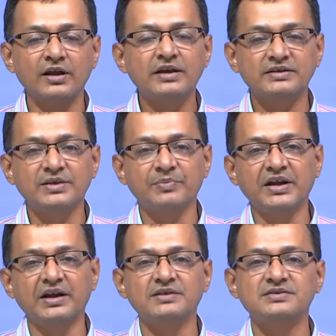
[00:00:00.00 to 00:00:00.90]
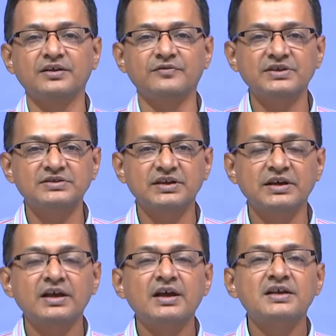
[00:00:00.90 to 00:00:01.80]
It is a metered service,
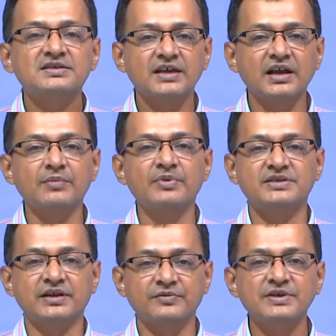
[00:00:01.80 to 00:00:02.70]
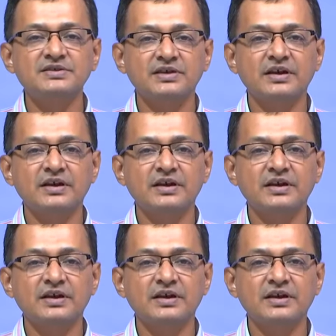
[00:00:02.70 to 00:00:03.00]
scalable service,